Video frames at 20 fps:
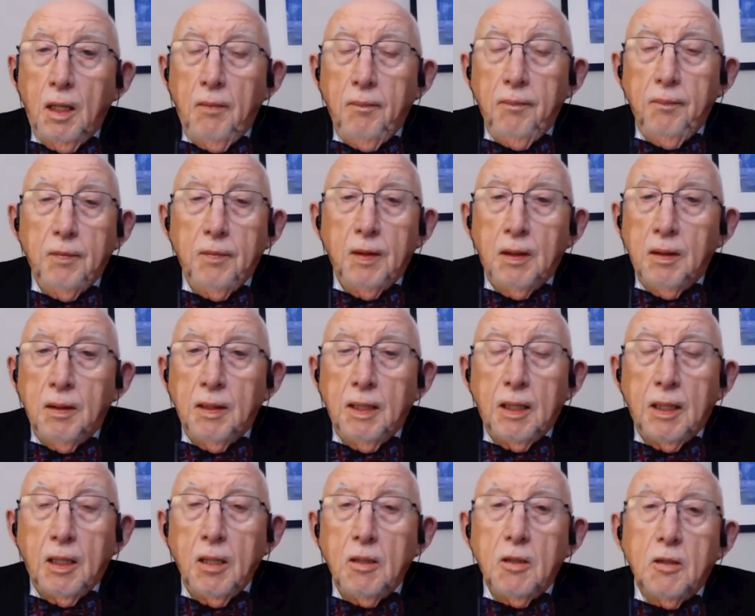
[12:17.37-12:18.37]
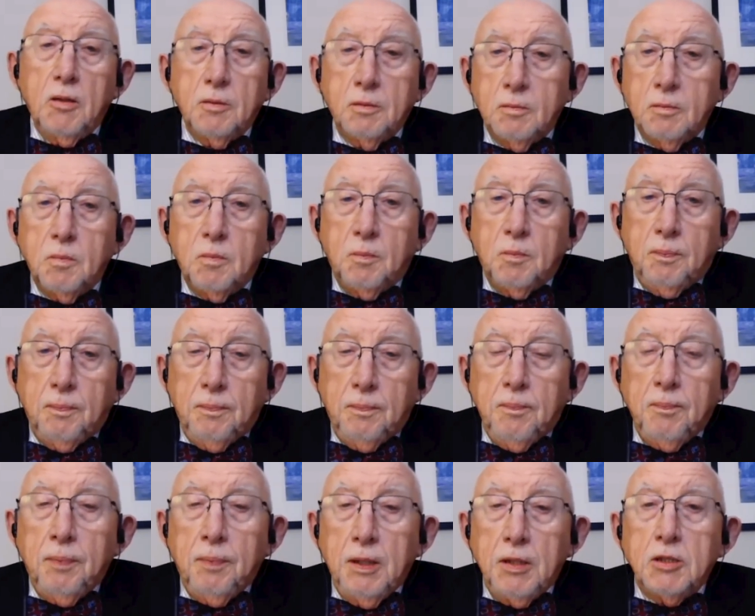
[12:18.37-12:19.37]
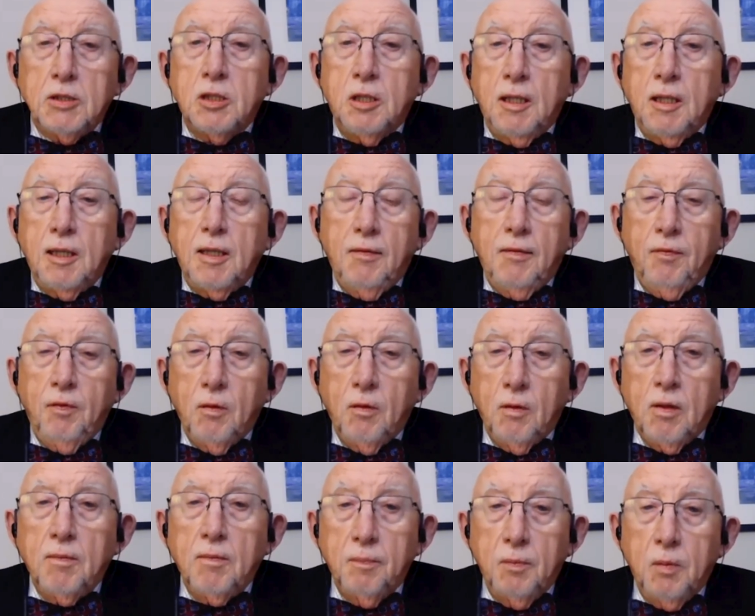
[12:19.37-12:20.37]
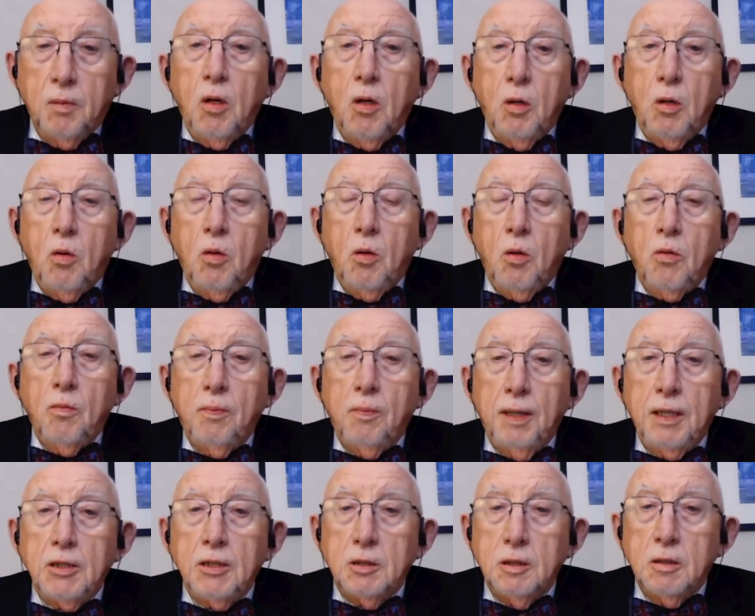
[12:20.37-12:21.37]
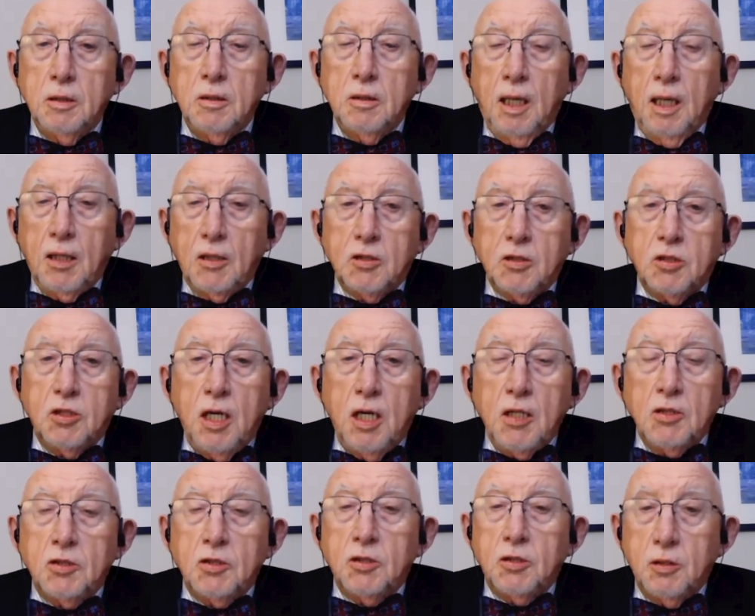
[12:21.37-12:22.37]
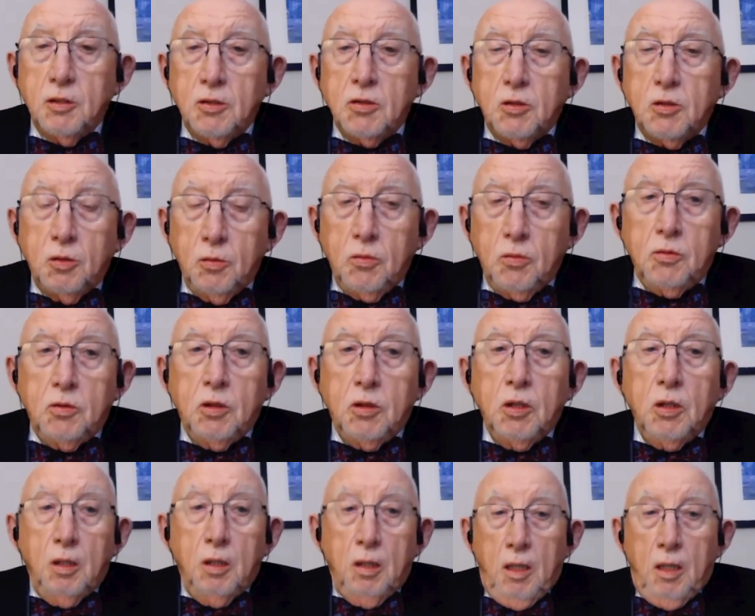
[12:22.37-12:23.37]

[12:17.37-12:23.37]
um, they cannot personally, if you're a long haul patient, access this huge